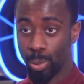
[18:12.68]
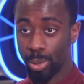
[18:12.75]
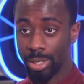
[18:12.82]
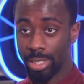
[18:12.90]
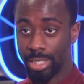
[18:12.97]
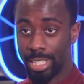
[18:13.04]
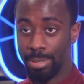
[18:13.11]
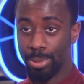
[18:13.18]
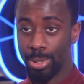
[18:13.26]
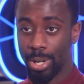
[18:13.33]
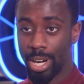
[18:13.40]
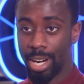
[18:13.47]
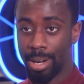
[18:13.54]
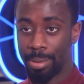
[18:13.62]
And all of the
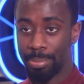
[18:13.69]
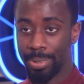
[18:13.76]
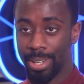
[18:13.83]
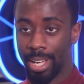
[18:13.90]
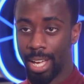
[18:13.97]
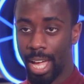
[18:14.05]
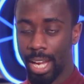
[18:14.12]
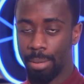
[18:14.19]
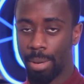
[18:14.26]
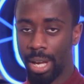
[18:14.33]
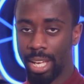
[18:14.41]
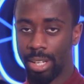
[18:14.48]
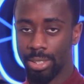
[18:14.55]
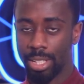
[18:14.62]
team got up.
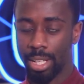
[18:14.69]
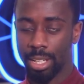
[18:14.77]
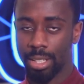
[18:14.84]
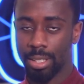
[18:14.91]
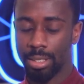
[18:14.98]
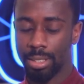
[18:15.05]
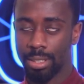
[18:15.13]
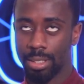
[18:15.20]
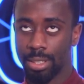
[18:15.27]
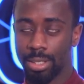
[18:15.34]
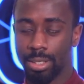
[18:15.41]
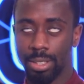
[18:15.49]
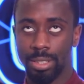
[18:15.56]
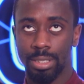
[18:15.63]
And in my head, I was like,
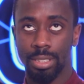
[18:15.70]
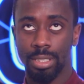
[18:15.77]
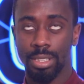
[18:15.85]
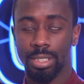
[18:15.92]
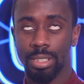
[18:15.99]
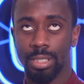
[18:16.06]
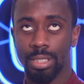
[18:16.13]
God,